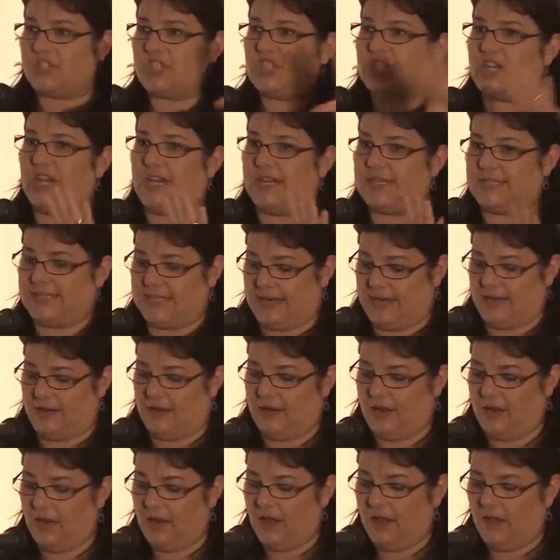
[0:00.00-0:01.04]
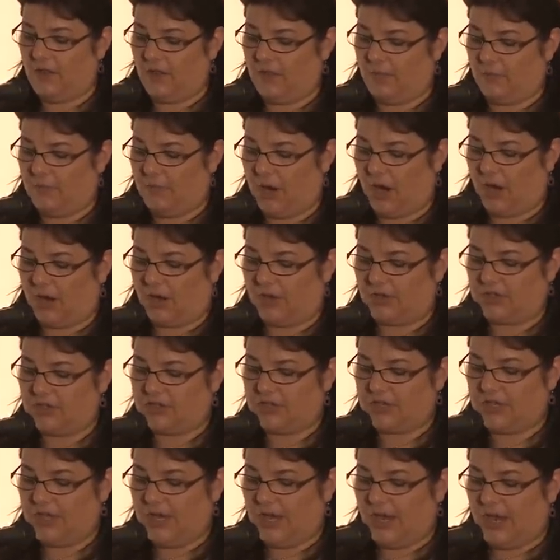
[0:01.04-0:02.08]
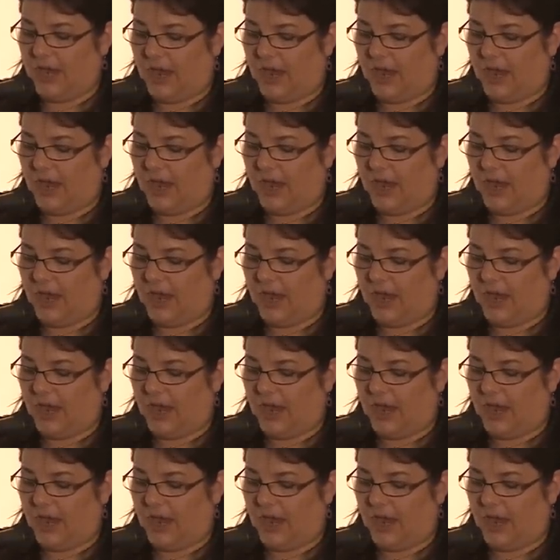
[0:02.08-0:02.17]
chasing the march.